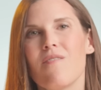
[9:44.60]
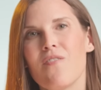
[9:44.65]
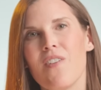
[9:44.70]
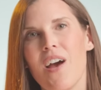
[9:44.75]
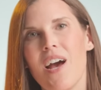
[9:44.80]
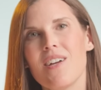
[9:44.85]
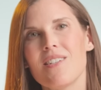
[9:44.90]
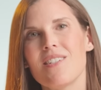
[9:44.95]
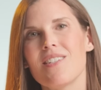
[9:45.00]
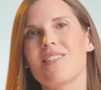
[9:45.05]

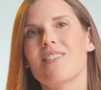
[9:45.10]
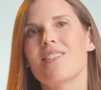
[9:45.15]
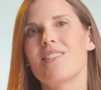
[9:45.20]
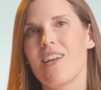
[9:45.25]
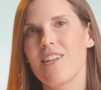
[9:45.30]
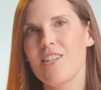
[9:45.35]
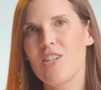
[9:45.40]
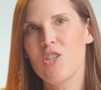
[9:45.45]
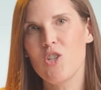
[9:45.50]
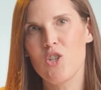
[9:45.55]
fact,
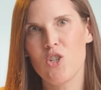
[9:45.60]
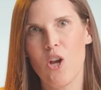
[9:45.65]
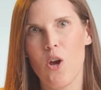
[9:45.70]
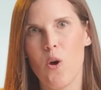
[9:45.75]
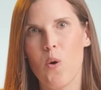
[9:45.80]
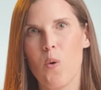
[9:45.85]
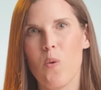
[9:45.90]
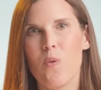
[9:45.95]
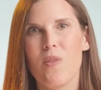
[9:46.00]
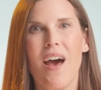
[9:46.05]
studies
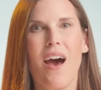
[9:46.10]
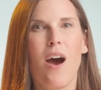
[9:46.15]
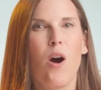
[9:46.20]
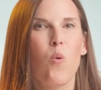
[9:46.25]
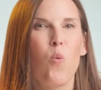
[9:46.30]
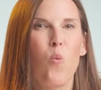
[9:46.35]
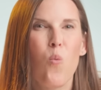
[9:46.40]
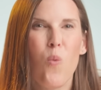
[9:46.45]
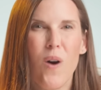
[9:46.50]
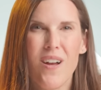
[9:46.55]
show that a
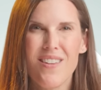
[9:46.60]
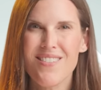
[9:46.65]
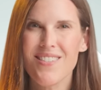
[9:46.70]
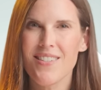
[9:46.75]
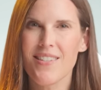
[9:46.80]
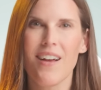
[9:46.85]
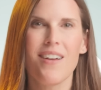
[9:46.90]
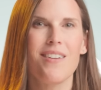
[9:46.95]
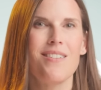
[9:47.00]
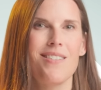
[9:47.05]

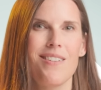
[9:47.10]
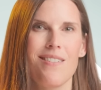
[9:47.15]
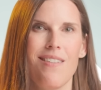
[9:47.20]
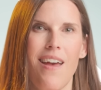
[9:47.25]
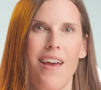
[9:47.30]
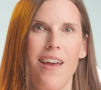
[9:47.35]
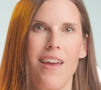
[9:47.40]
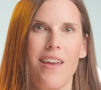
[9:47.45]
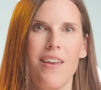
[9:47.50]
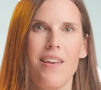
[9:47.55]
1-second
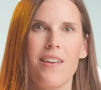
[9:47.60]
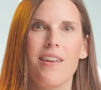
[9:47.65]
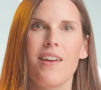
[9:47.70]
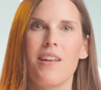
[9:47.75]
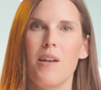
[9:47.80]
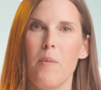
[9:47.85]
delay can